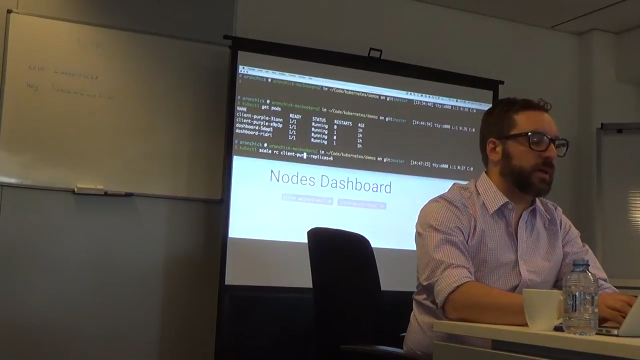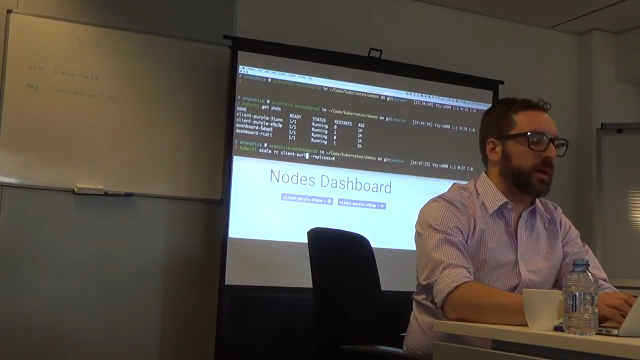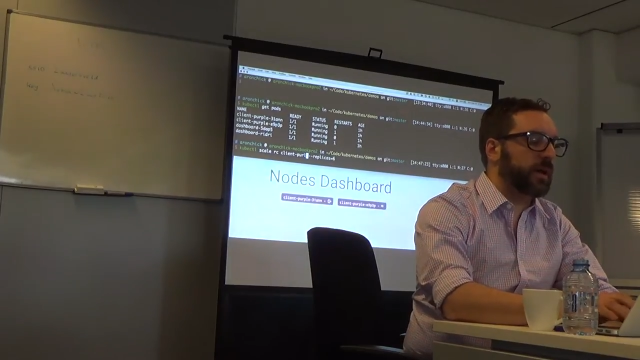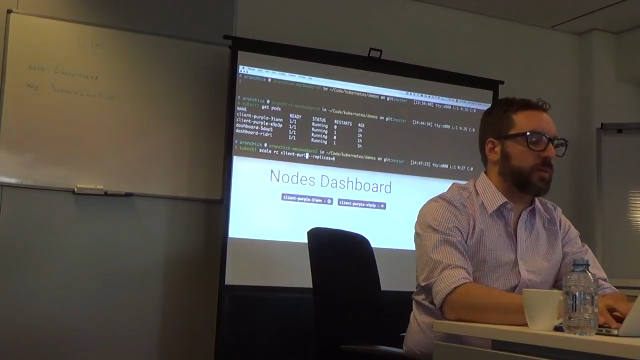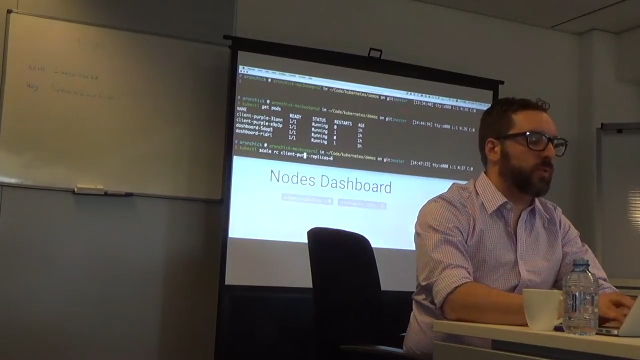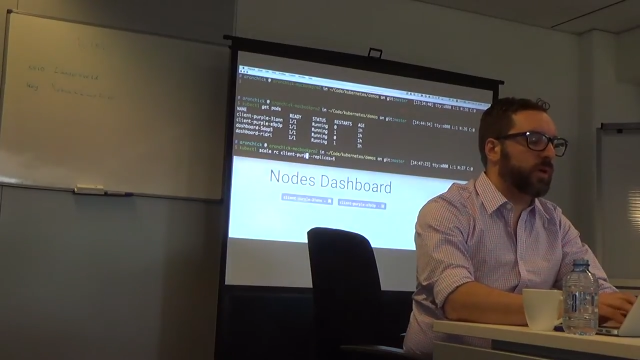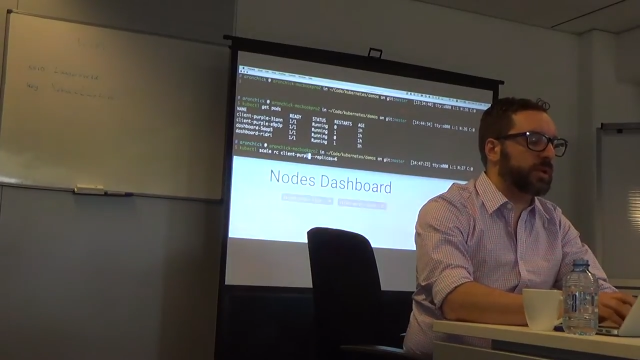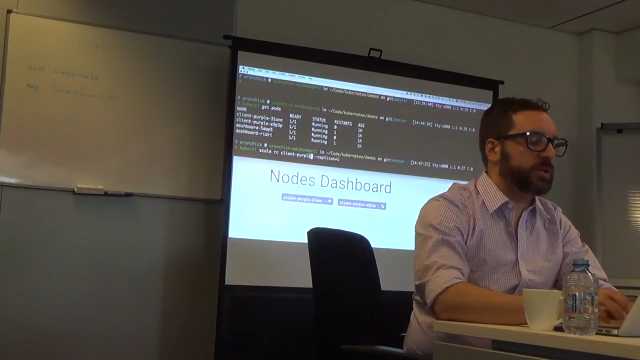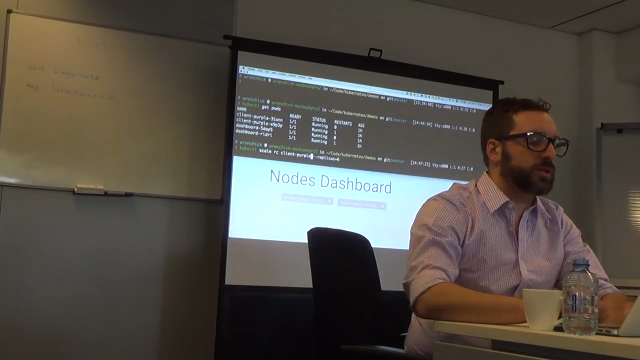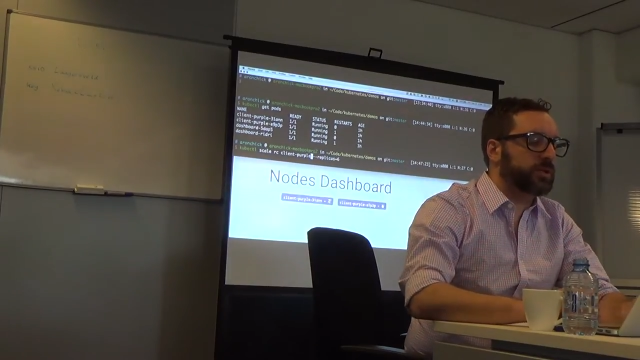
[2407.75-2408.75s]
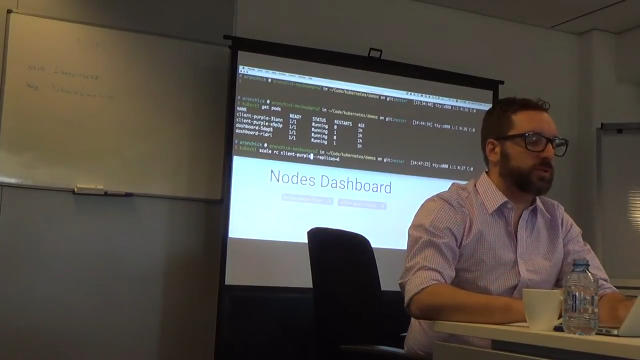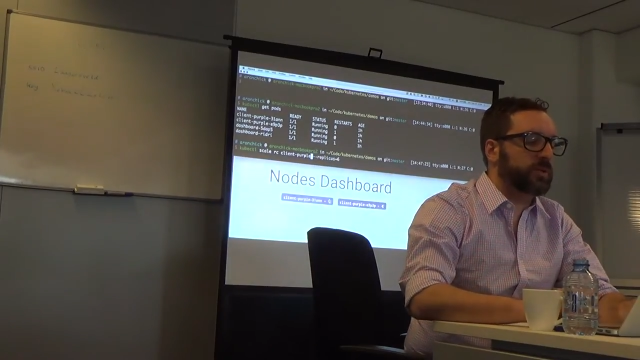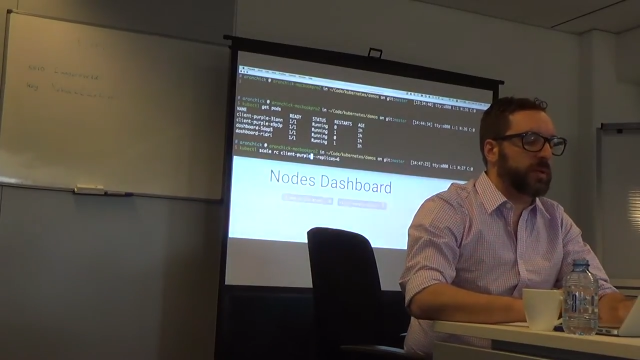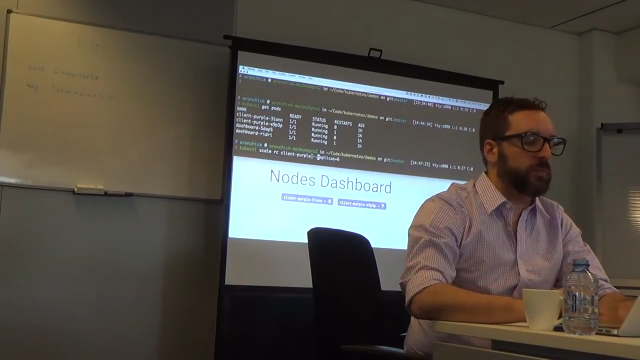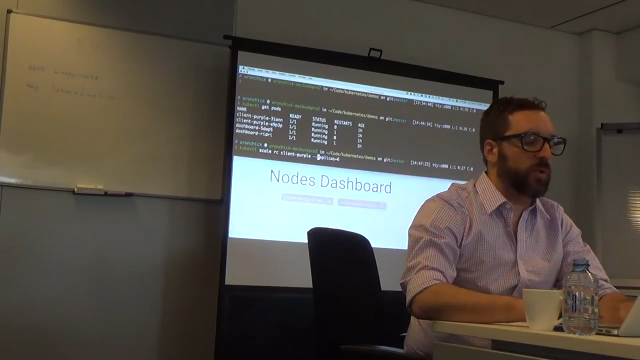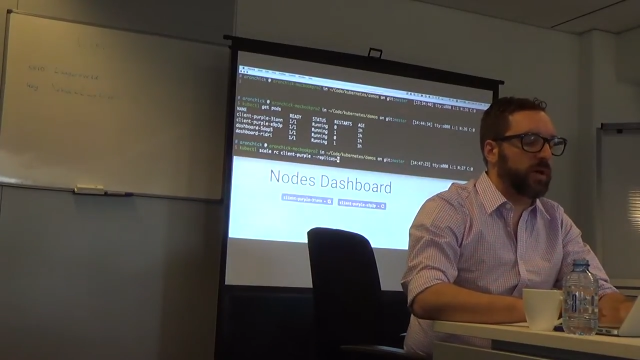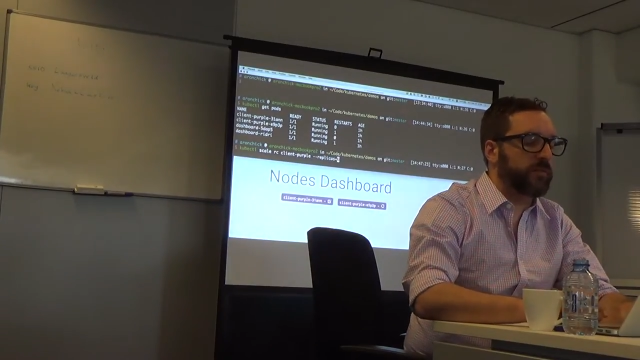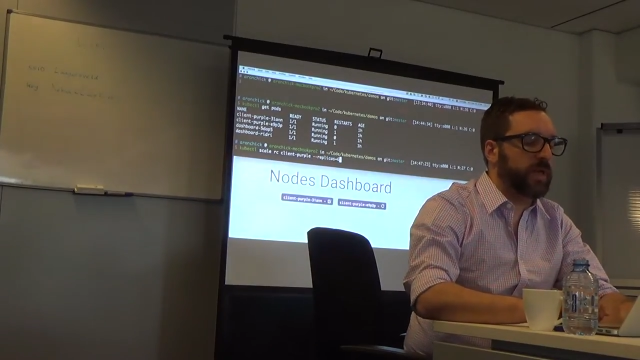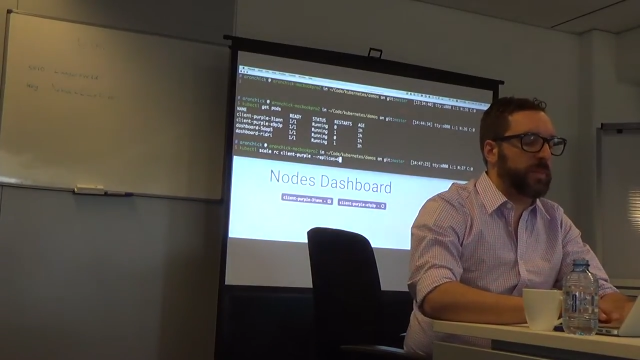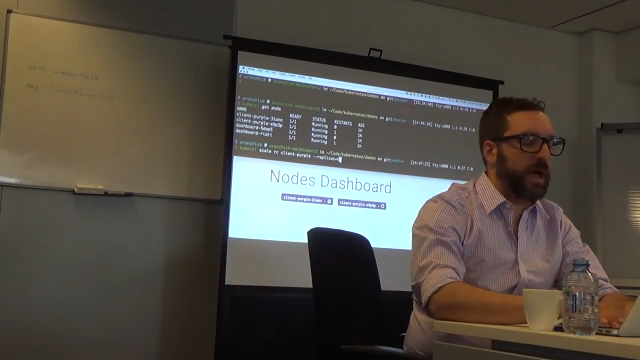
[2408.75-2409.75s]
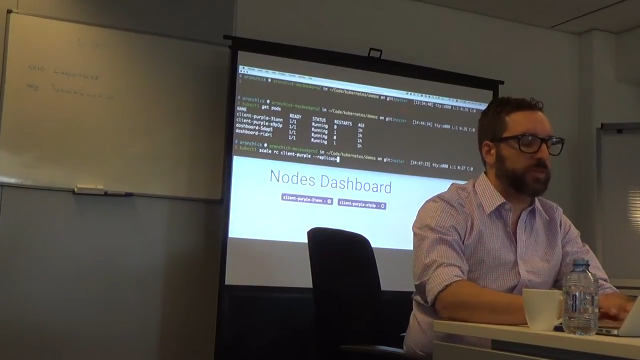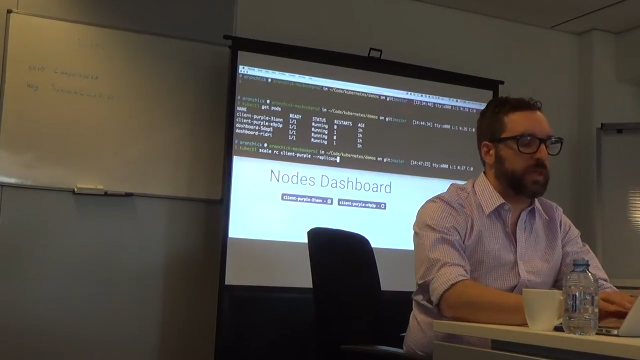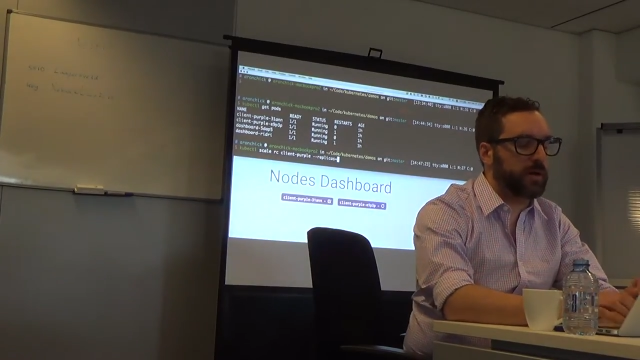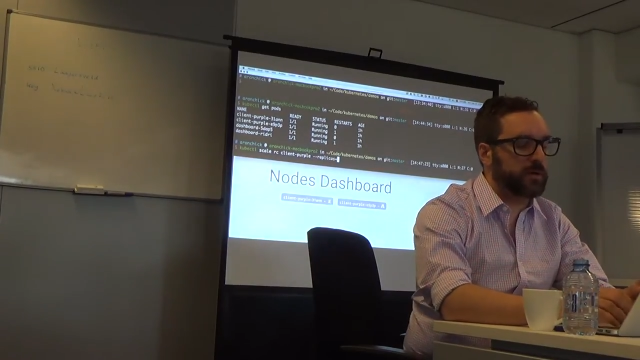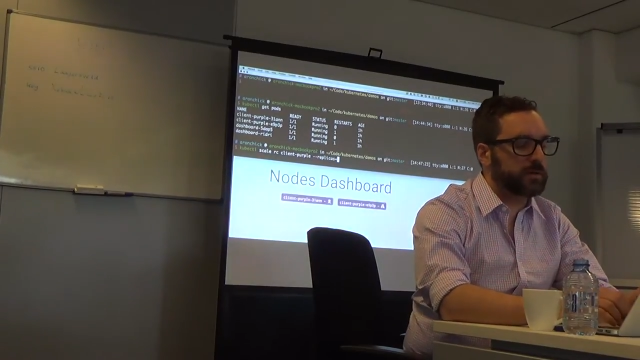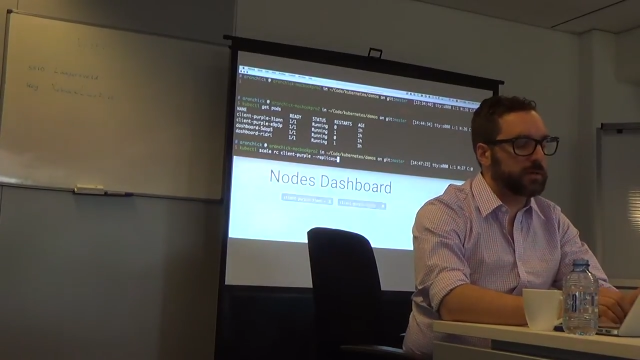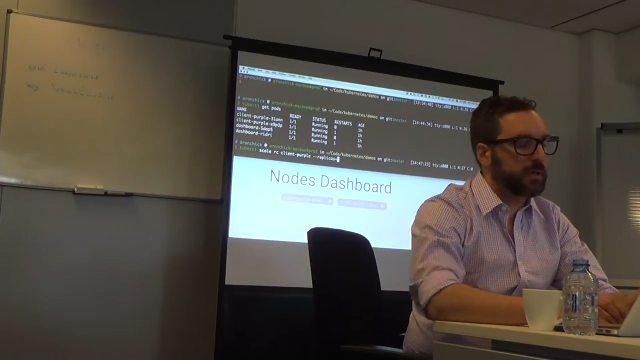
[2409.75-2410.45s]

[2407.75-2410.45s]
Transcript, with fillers: I want to get more of them out there.